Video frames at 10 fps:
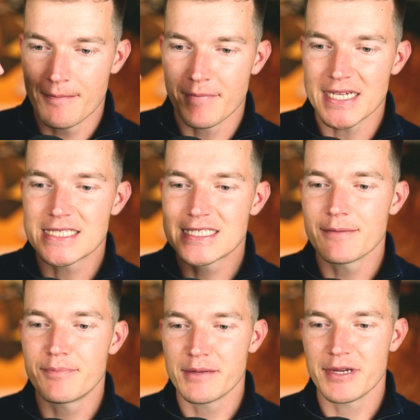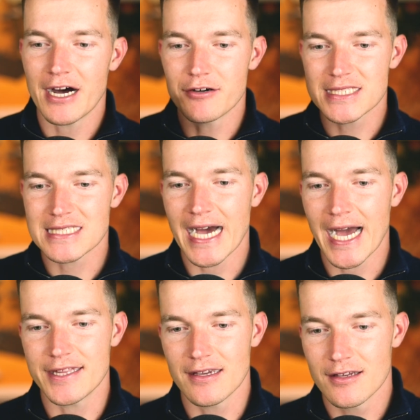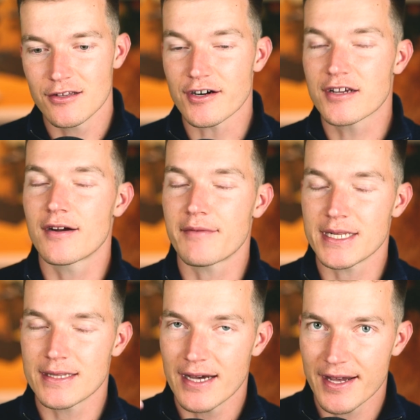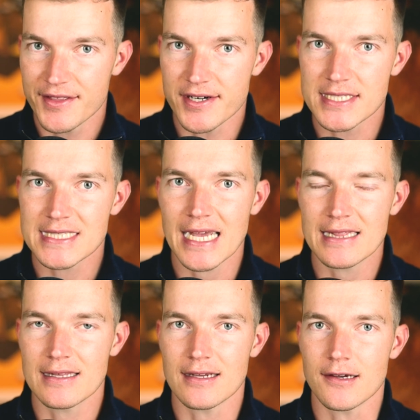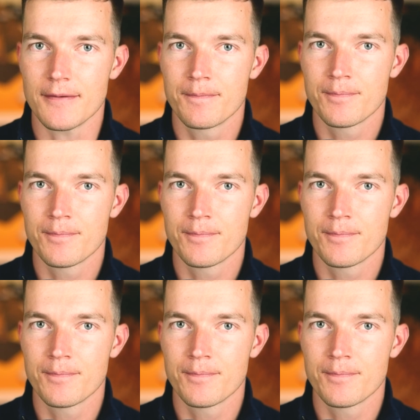may simply be outside your current understanding.